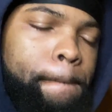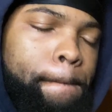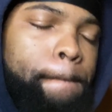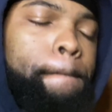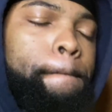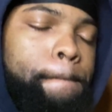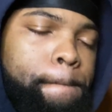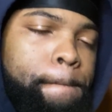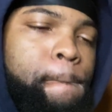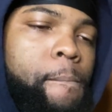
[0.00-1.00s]
blanks your
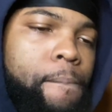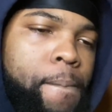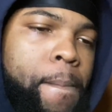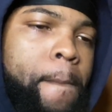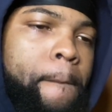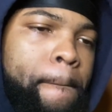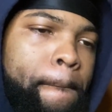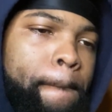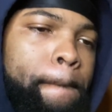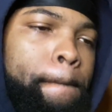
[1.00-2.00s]
thought patterns.
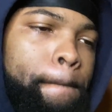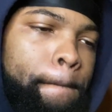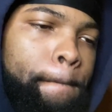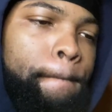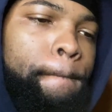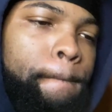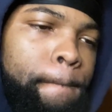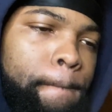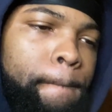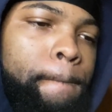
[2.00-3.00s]
You live for
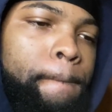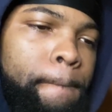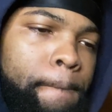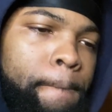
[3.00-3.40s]
days,